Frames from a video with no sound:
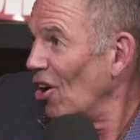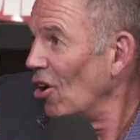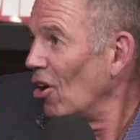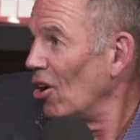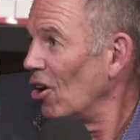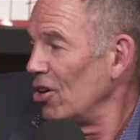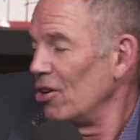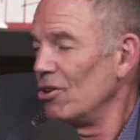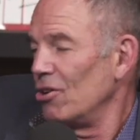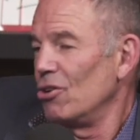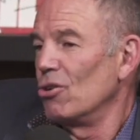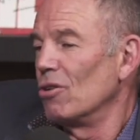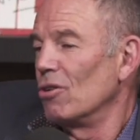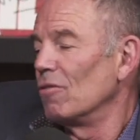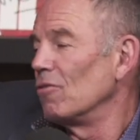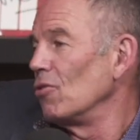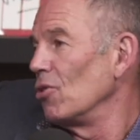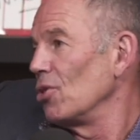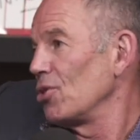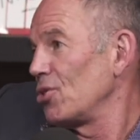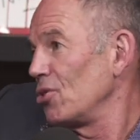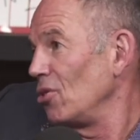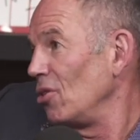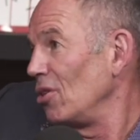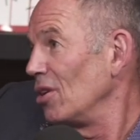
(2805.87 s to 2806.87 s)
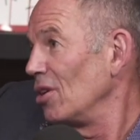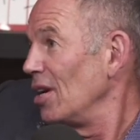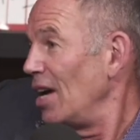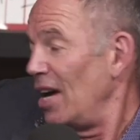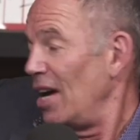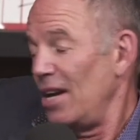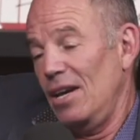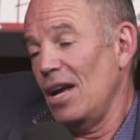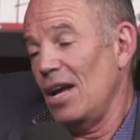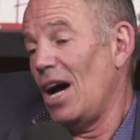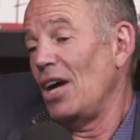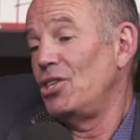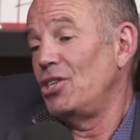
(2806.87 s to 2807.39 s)
are universal,
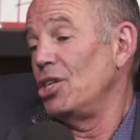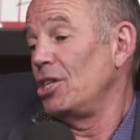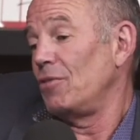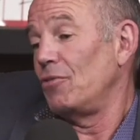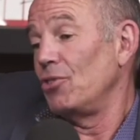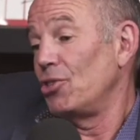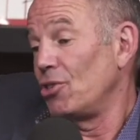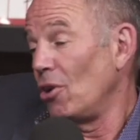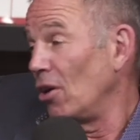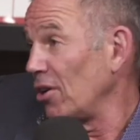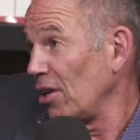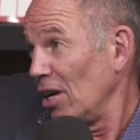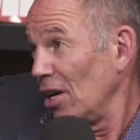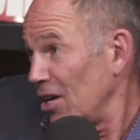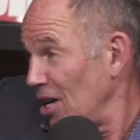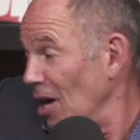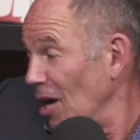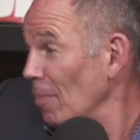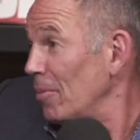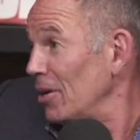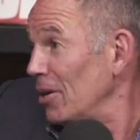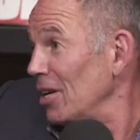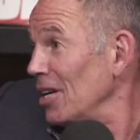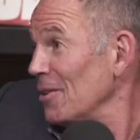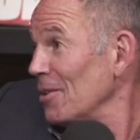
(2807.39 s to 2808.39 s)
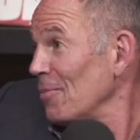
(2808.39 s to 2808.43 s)
and not just for starting a company,